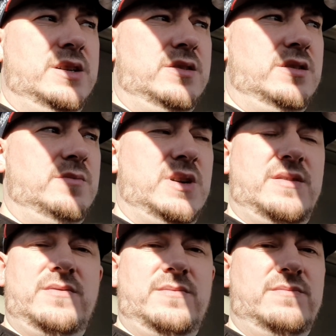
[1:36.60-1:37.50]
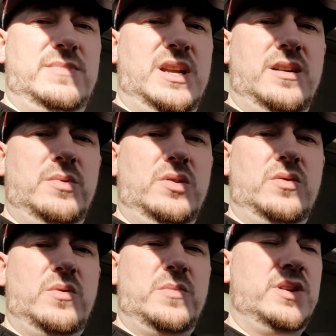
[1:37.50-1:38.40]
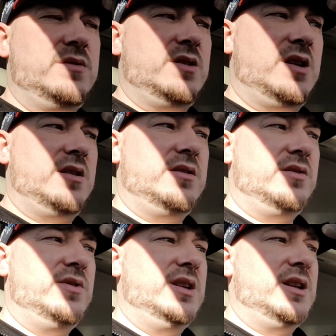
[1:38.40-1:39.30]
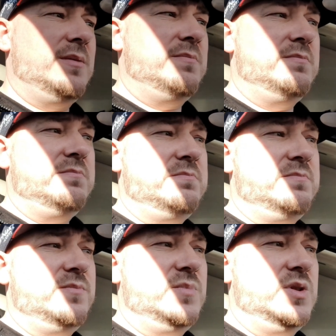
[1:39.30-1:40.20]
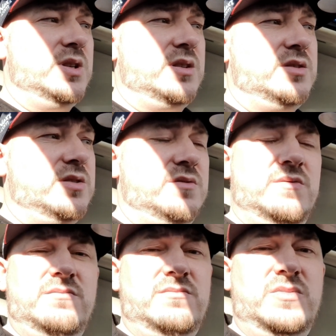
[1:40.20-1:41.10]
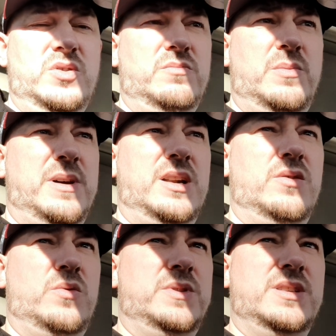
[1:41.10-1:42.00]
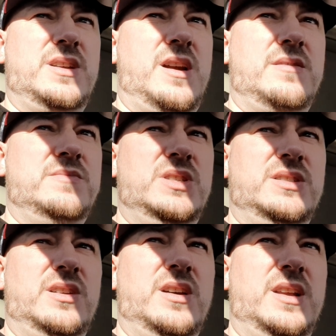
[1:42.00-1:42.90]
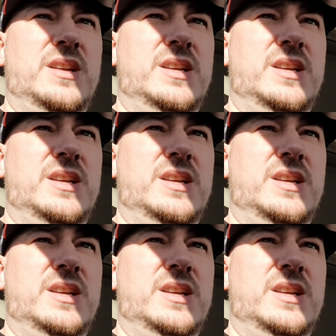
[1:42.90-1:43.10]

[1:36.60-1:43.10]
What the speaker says: I'm having terrible luck with my car. I really am. Like, just nothing but bad luck with this car since I got it.